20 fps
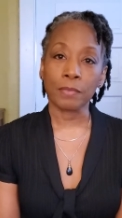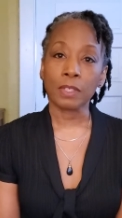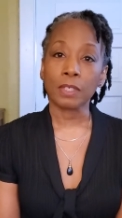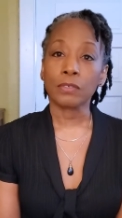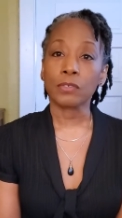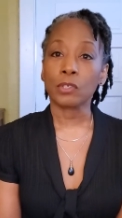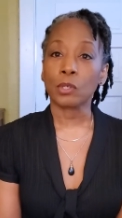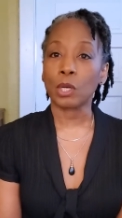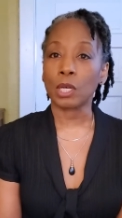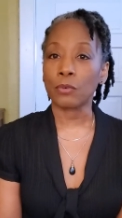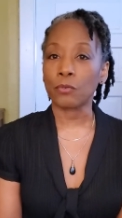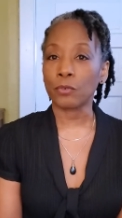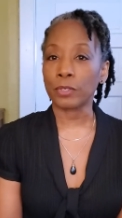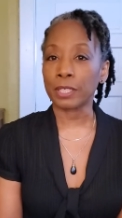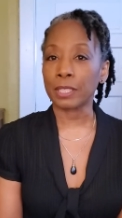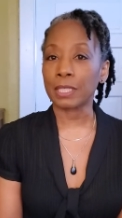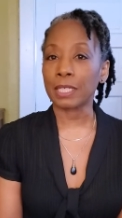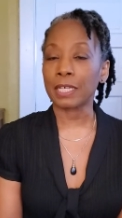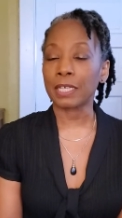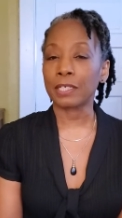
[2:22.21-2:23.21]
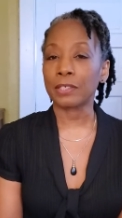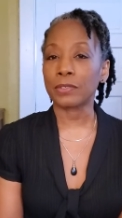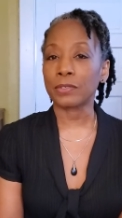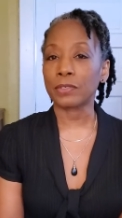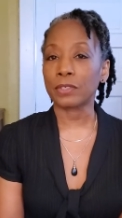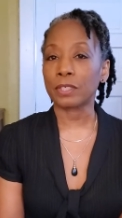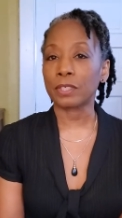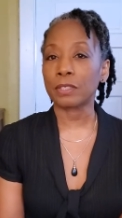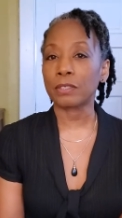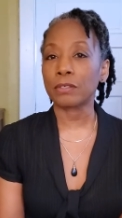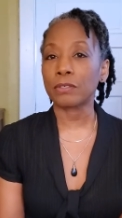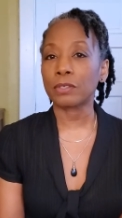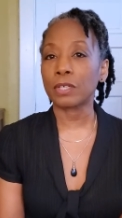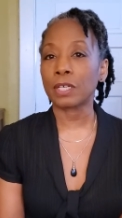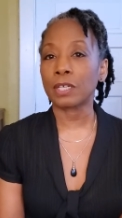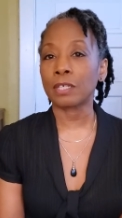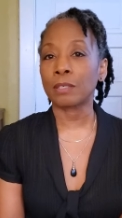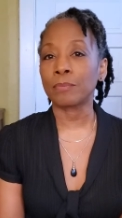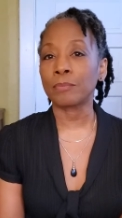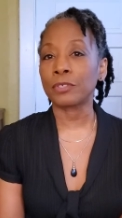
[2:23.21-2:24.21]
so I realized that
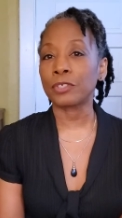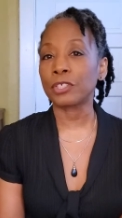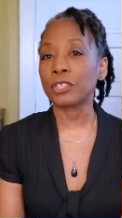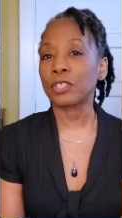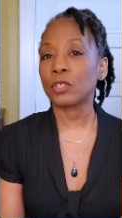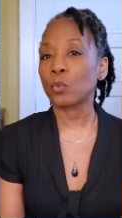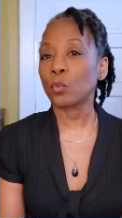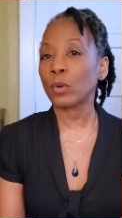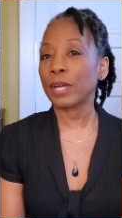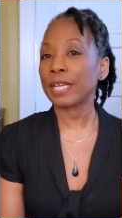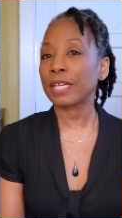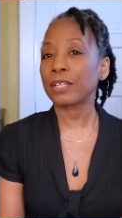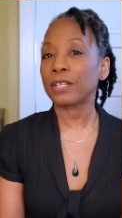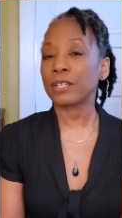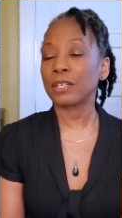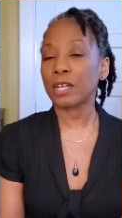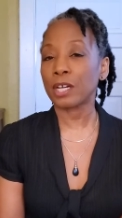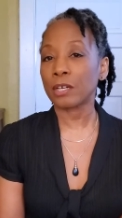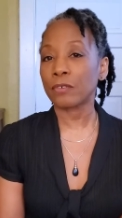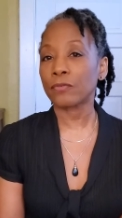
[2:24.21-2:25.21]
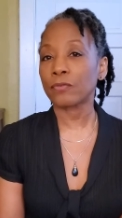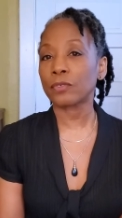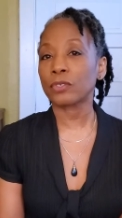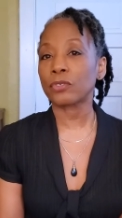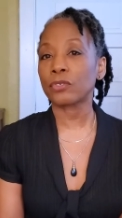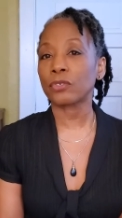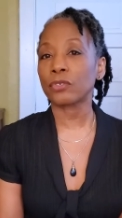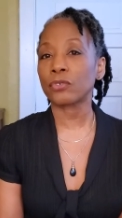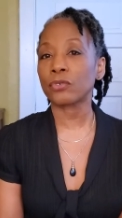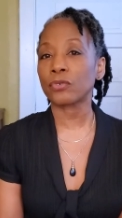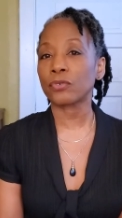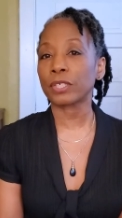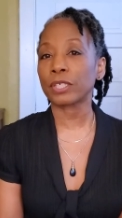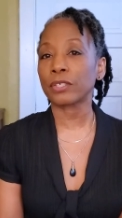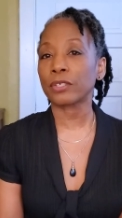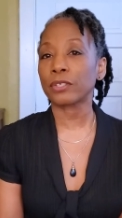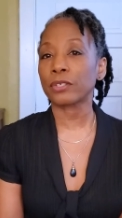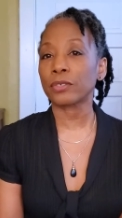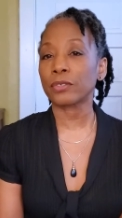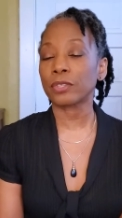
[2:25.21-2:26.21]
um, she didn't weigh enough to
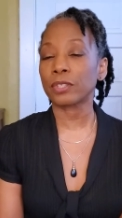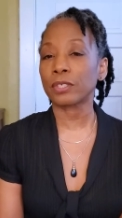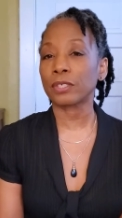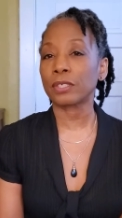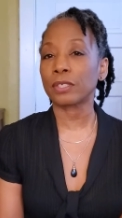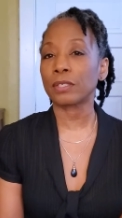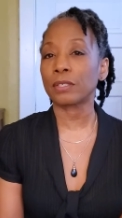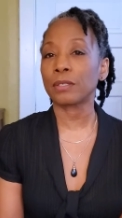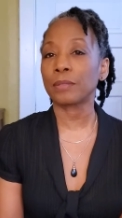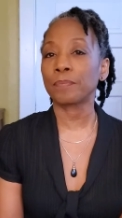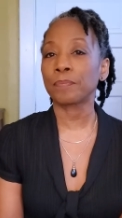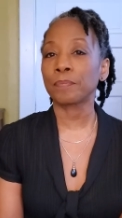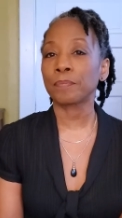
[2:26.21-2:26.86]
trigger the